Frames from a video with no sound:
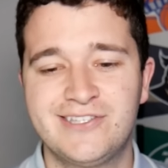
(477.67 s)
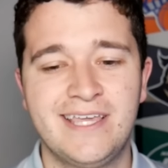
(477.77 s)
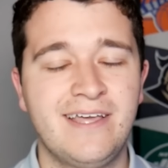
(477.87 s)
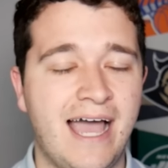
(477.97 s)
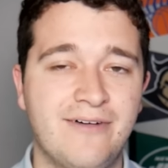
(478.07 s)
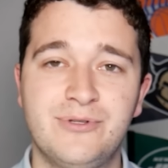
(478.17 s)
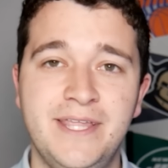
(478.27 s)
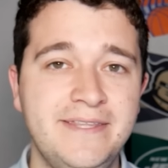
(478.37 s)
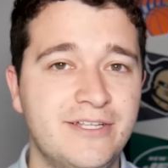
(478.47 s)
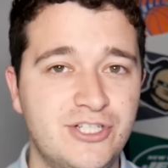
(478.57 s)
I just think I
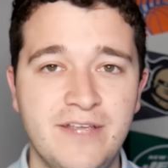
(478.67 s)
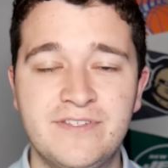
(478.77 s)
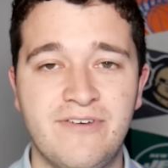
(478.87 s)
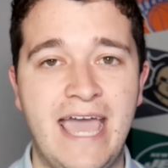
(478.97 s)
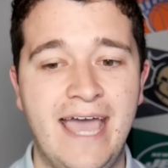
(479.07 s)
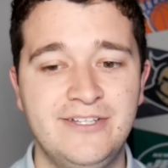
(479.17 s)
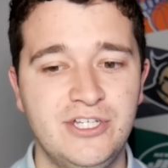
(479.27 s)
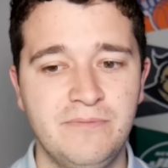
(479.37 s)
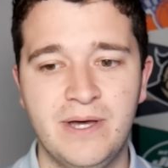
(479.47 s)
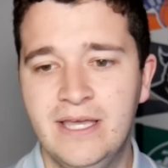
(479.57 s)
would lean the Chiefs if I
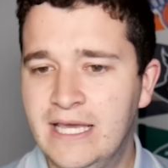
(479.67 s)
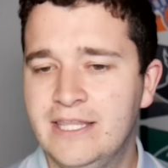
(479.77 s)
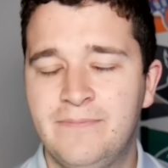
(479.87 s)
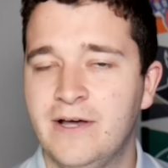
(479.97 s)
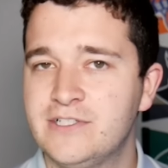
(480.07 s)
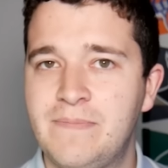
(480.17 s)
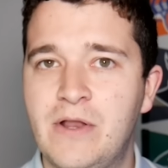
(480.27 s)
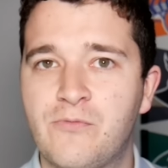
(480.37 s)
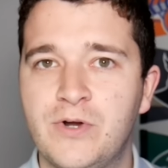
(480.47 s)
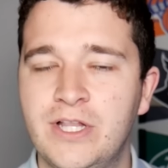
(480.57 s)
had to, but the Bills
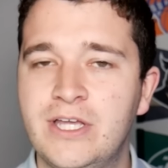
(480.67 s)
have been